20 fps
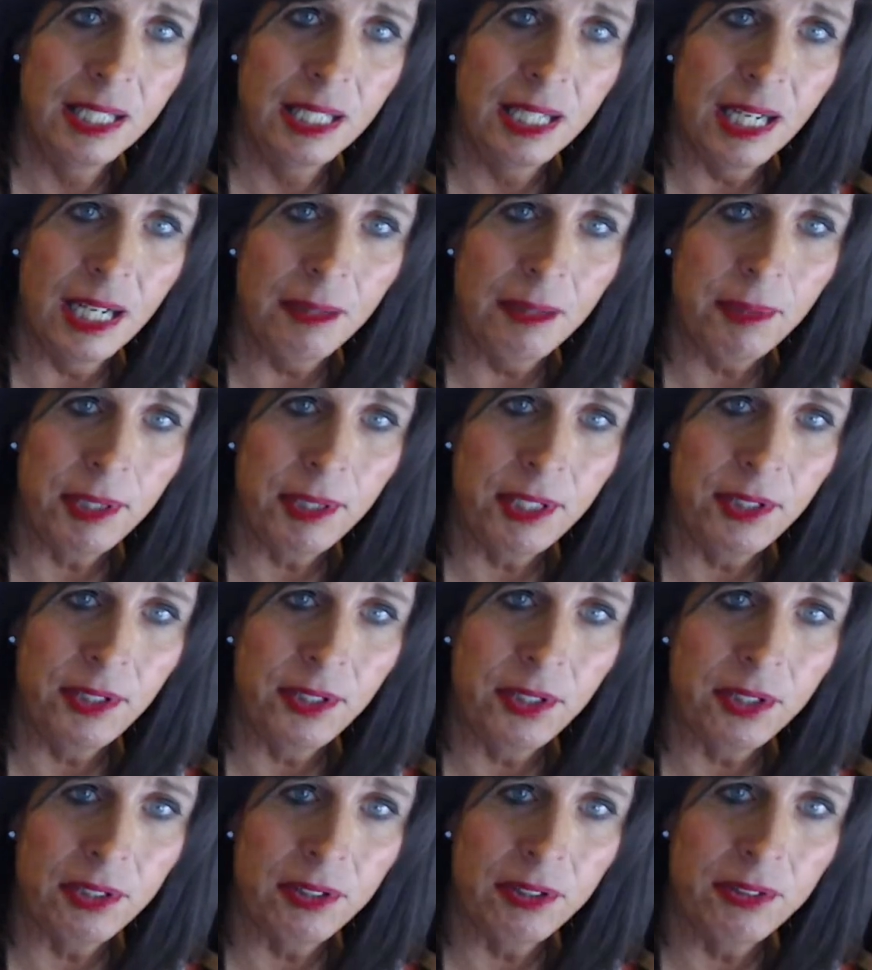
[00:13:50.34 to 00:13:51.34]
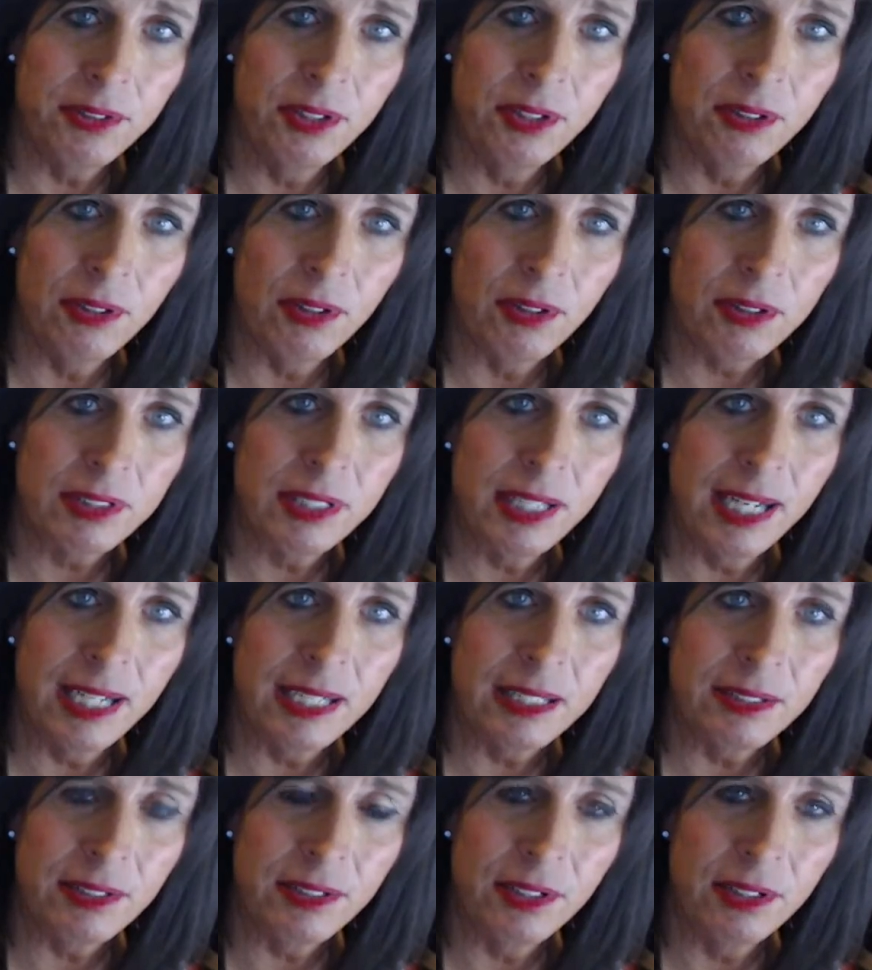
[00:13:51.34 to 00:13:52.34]
I mean, you could you look
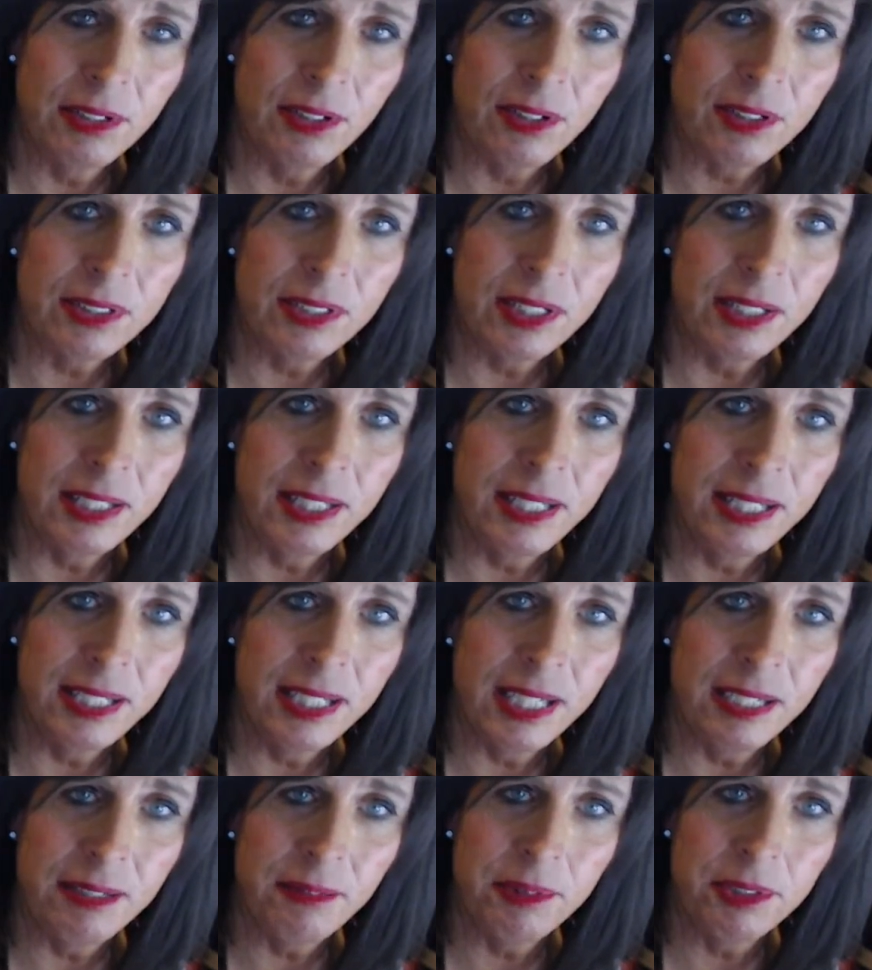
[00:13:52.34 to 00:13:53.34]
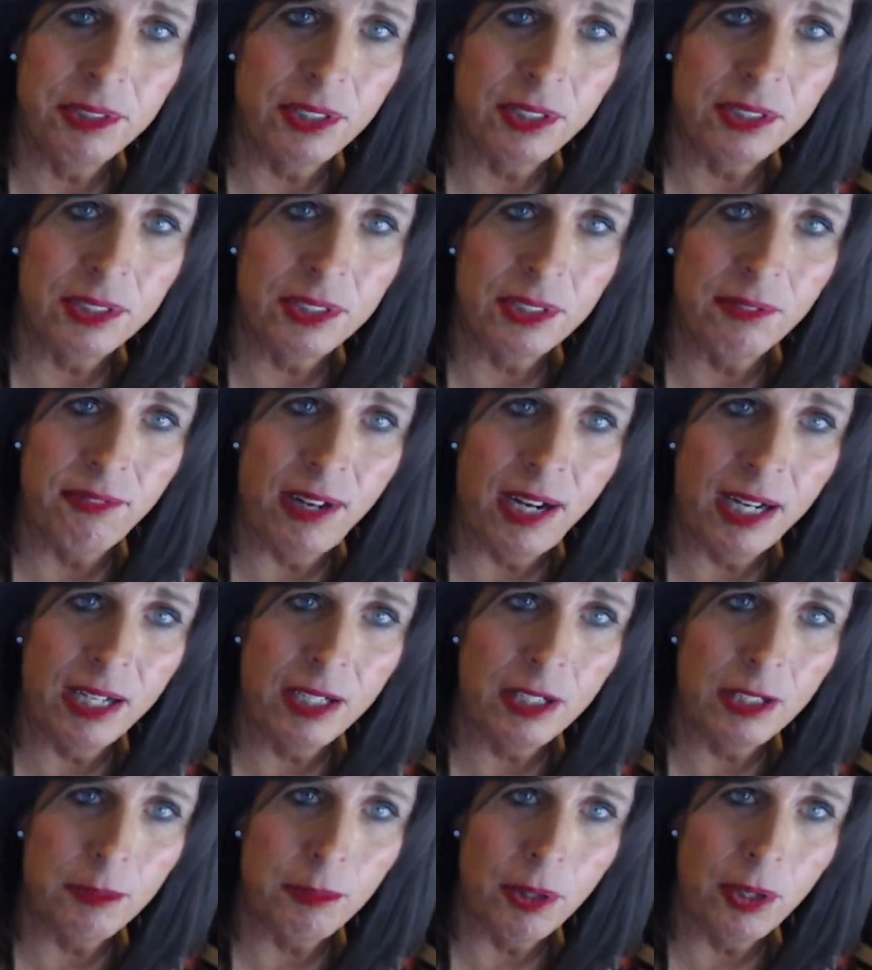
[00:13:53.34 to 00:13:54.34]
down, you look to the. Uh, it was just a
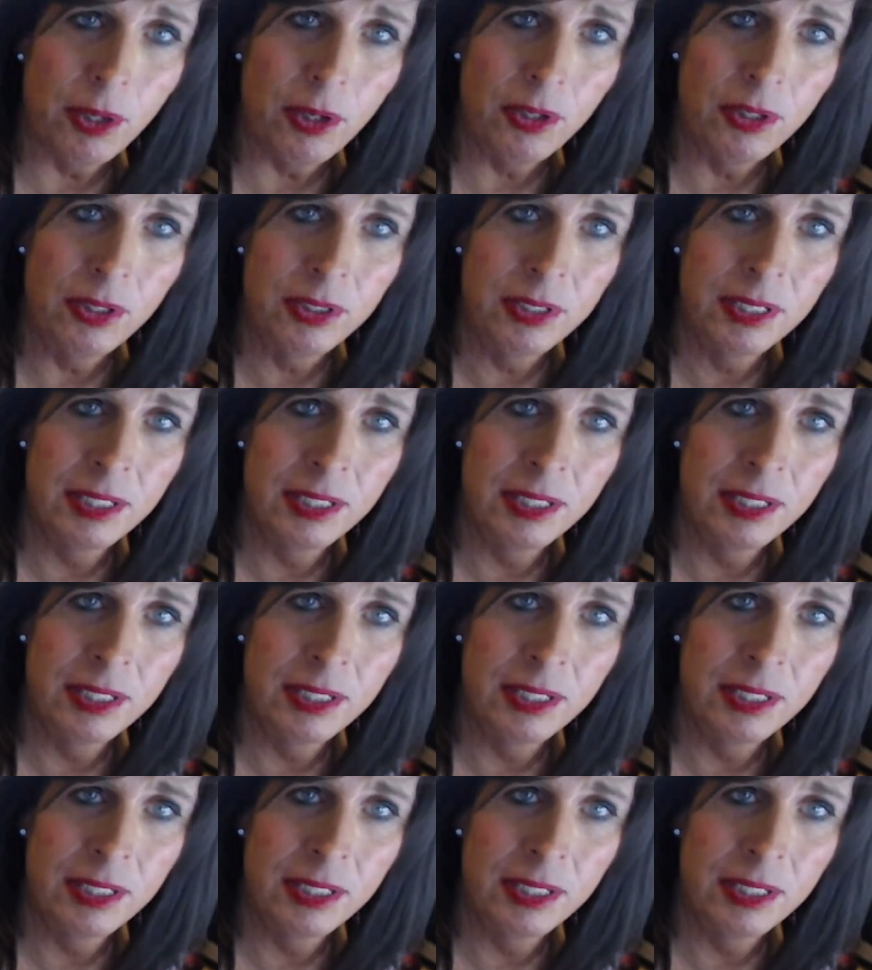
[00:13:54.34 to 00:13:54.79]
fireball.